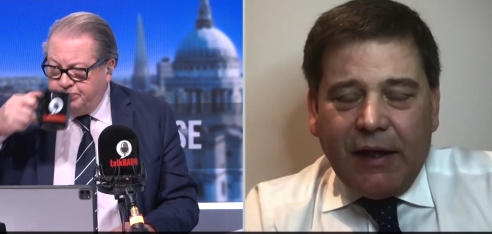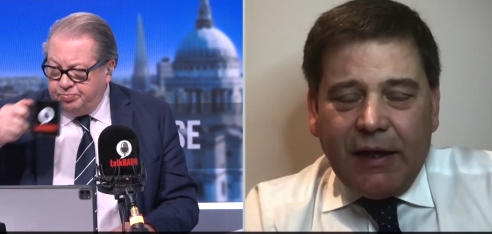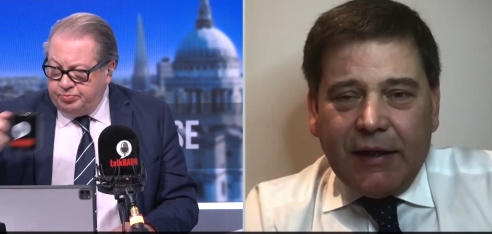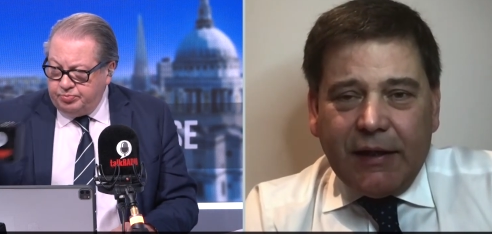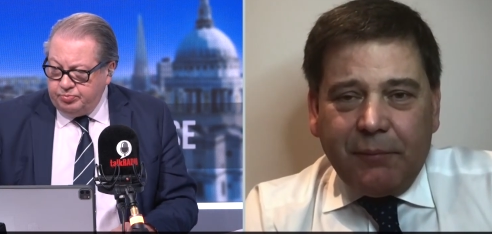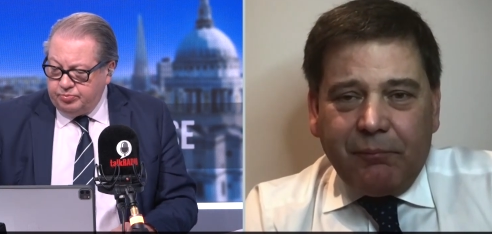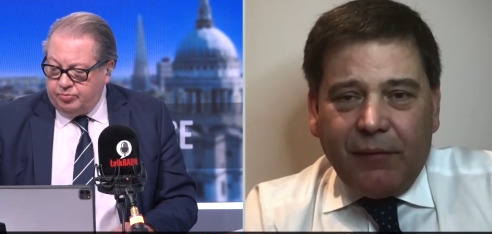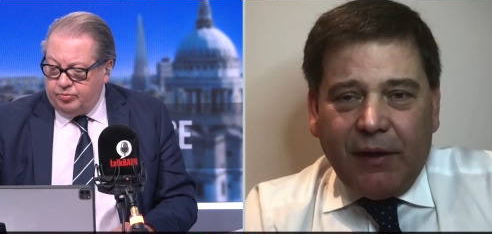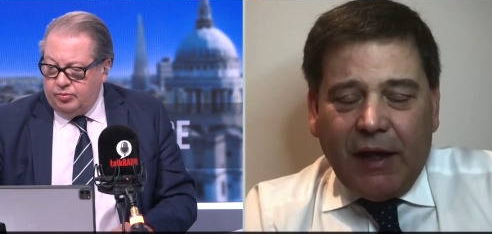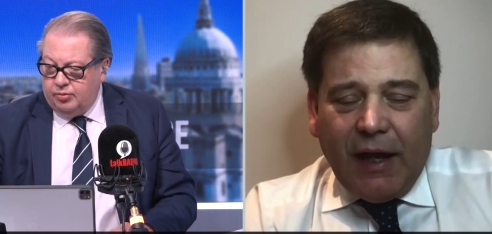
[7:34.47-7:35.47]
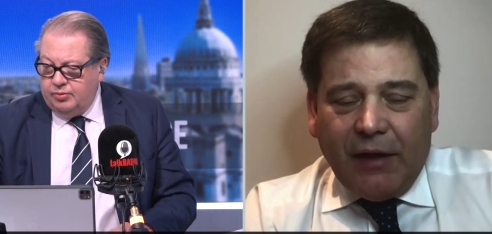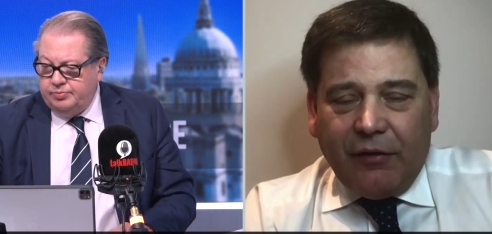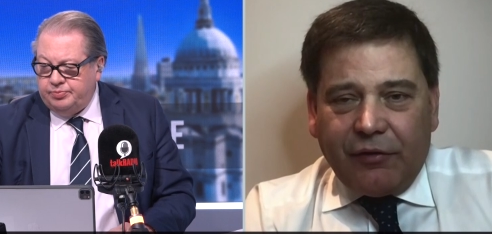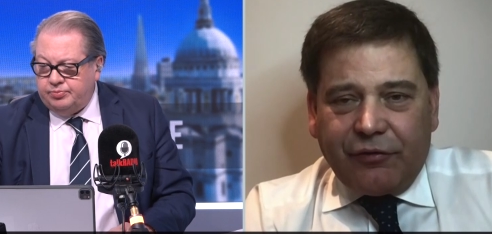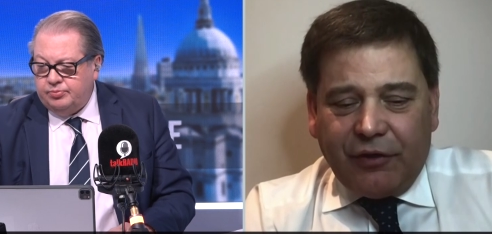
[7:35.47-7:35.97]
Speaker 1: Um
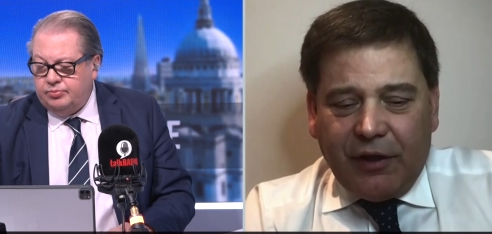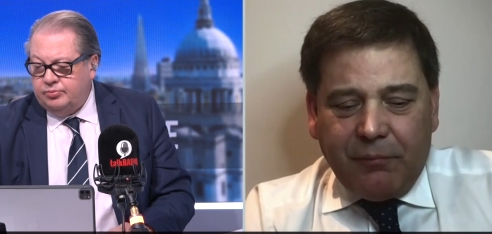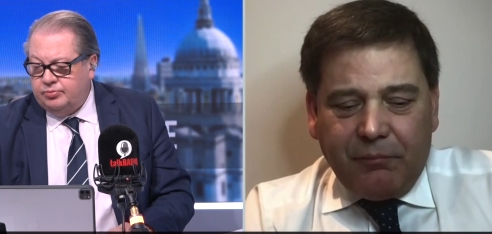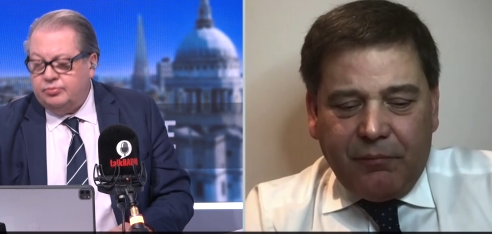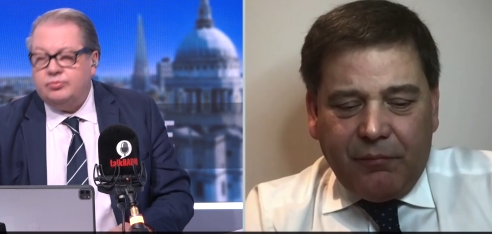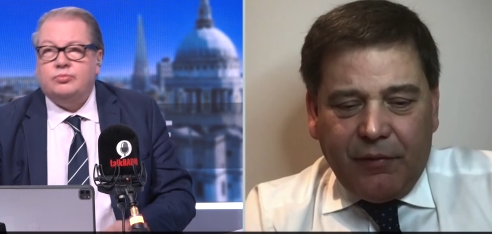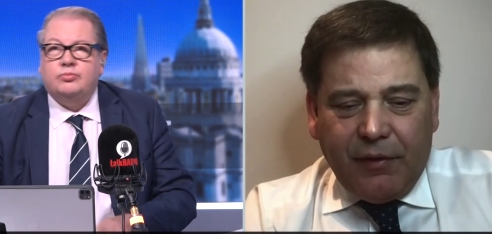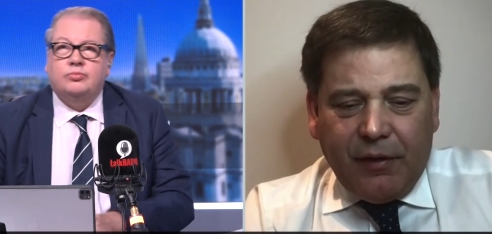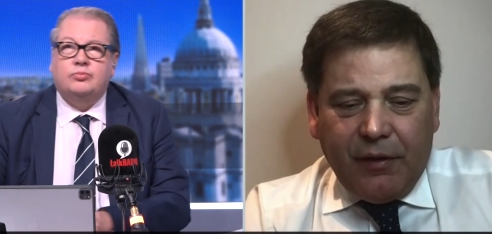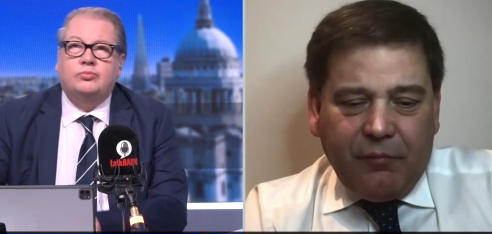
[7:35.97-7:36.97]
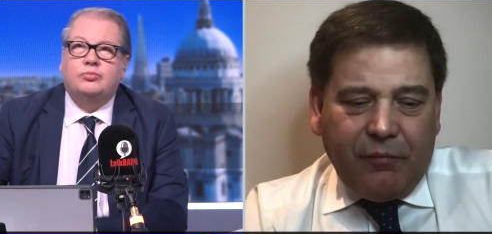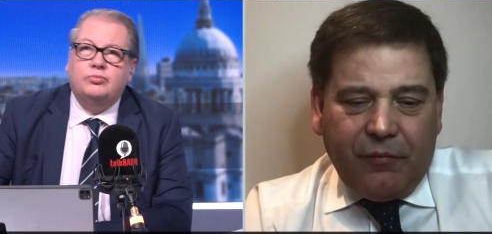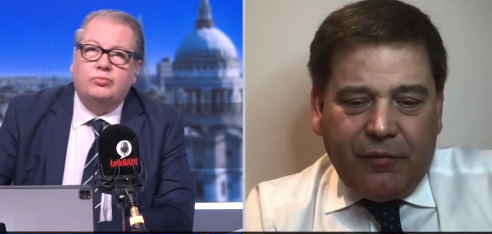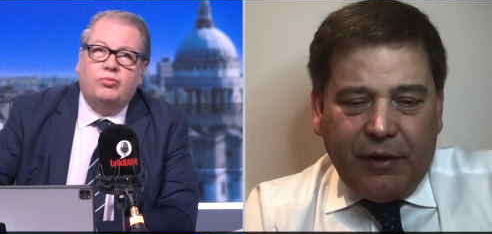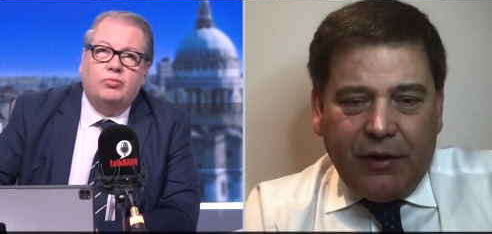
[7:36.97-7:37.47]
and that um
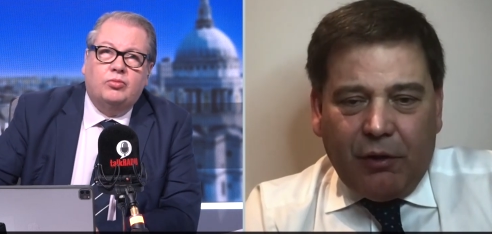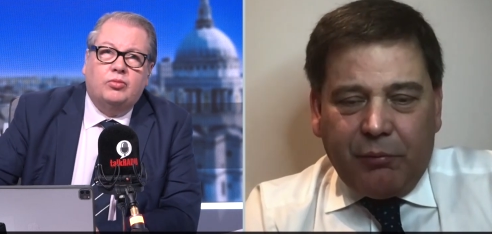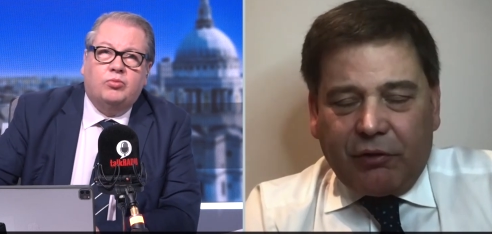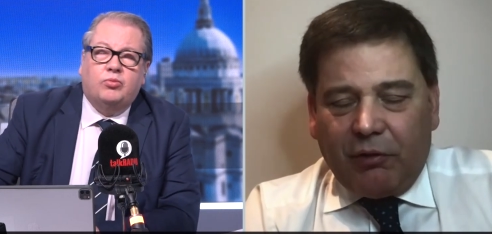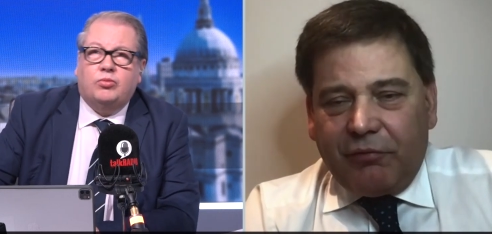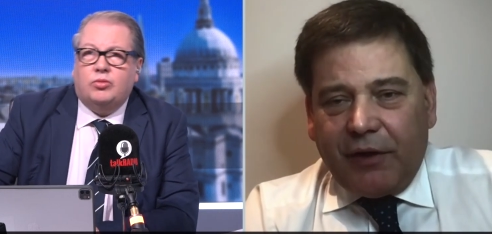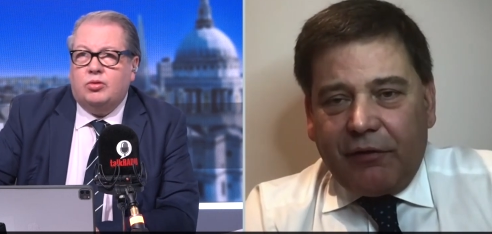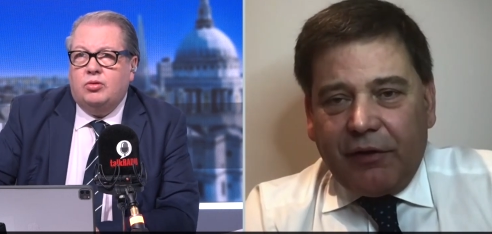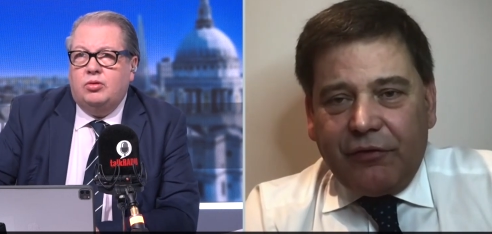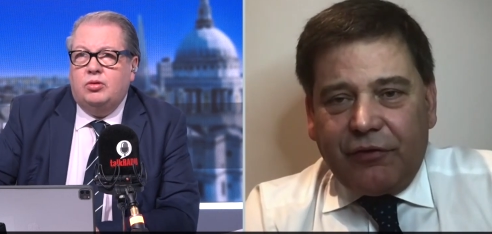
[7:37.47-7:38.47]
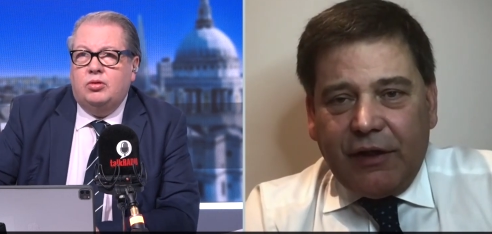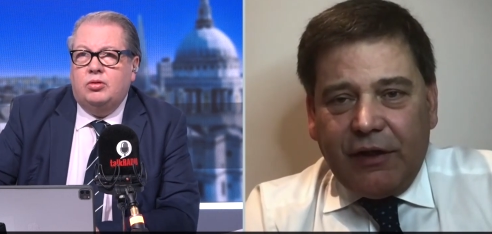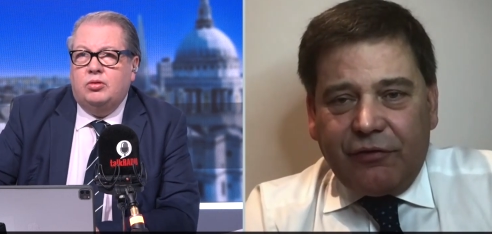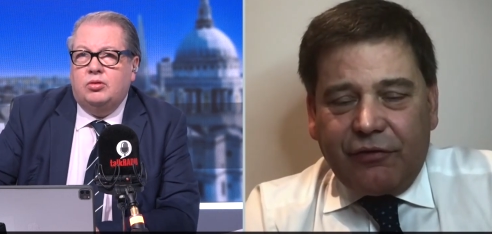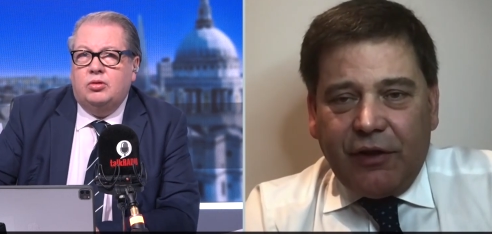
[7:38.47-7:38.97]
the Omicron variant
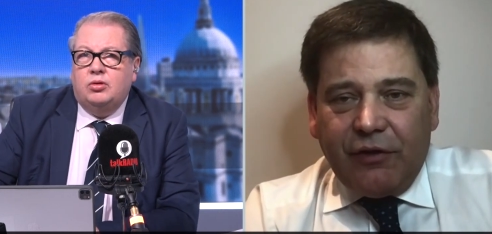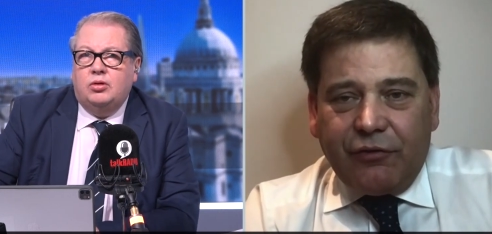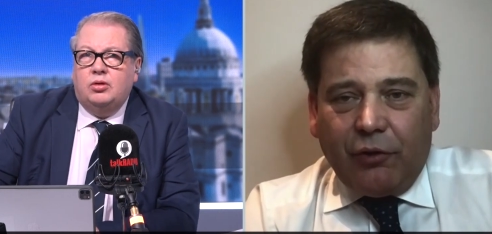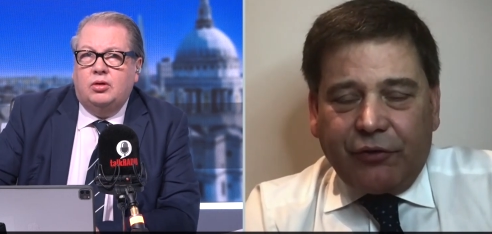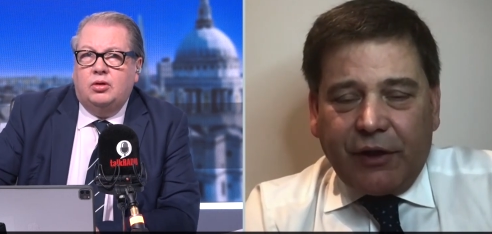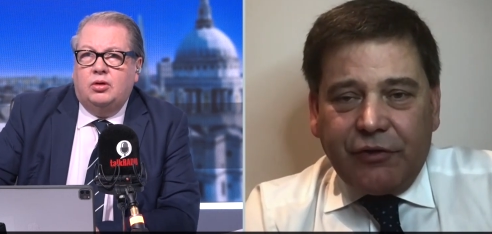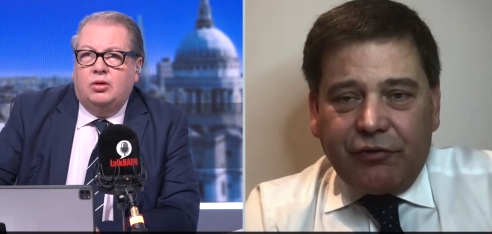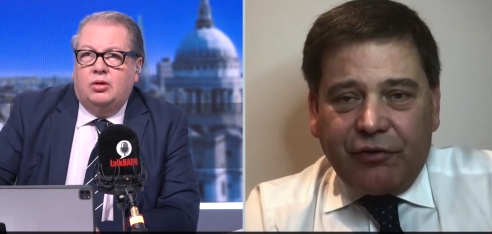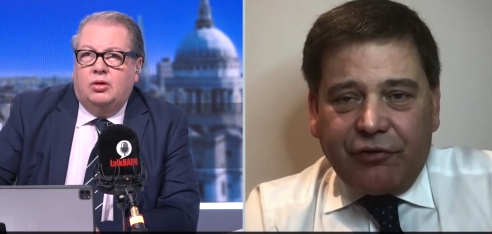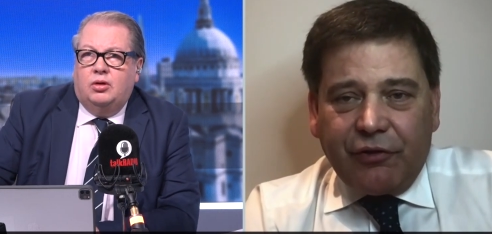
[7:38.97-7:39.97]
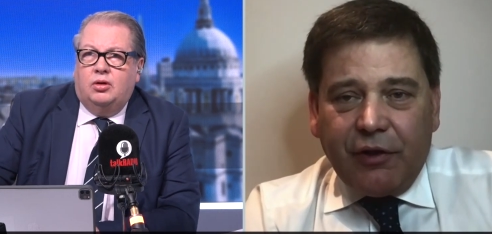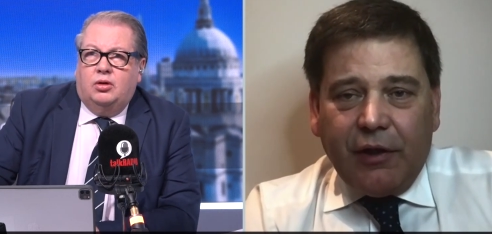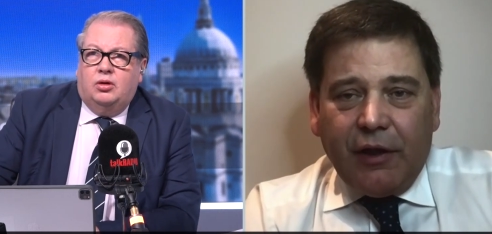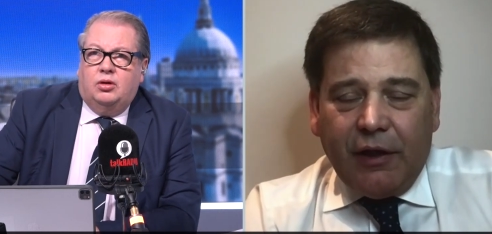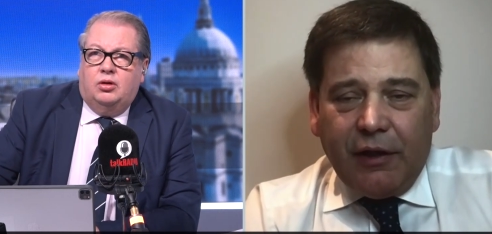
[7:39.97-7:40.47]
is is not dangerous
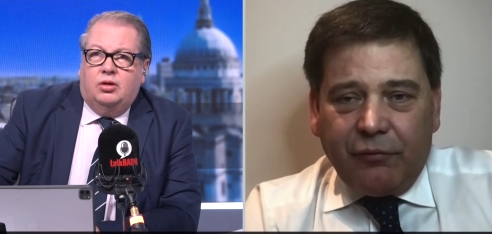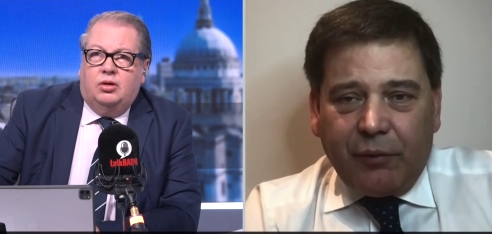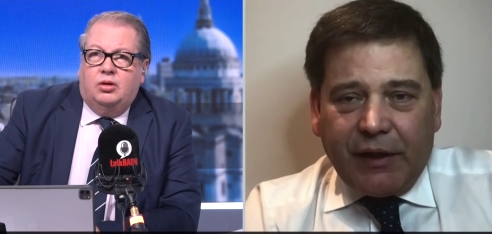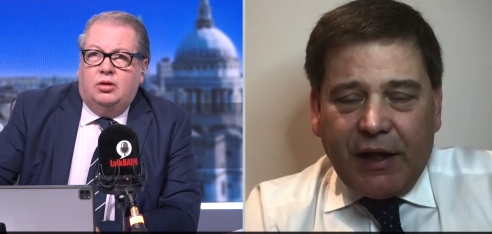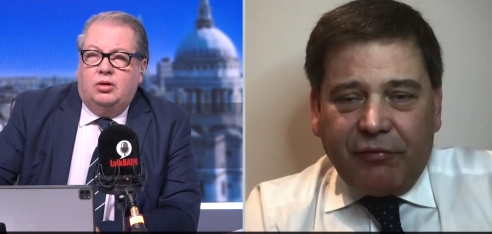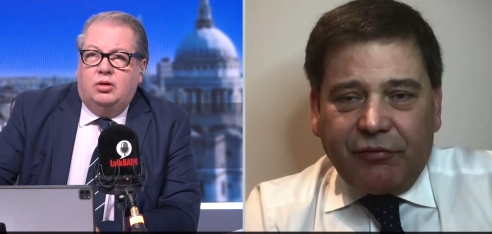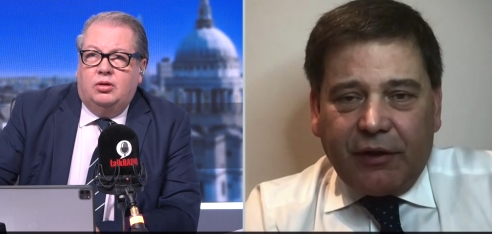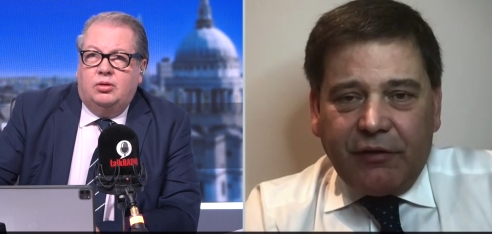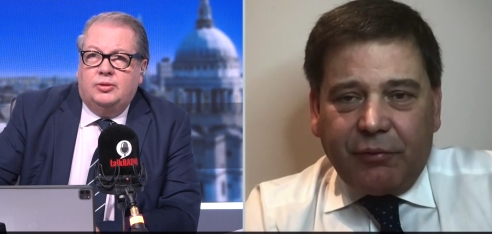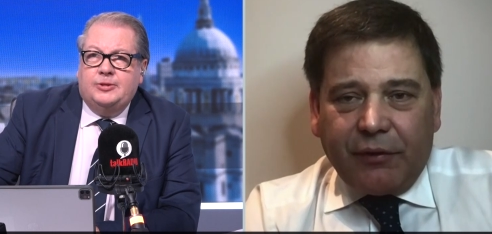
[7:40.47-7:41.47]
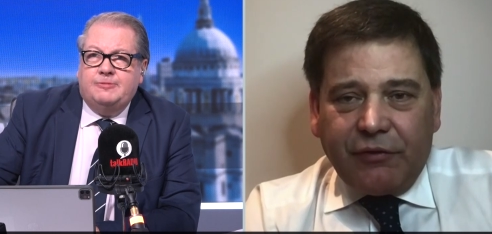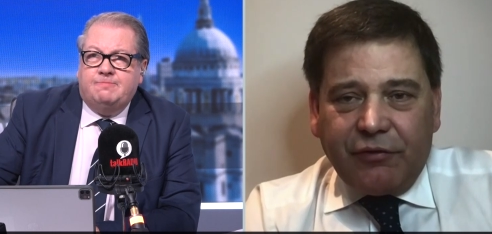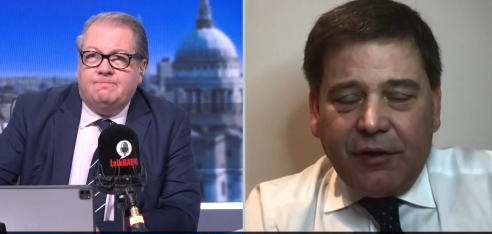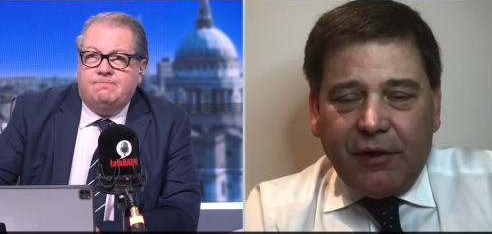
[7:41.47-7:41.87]
and we're going to have to live with it.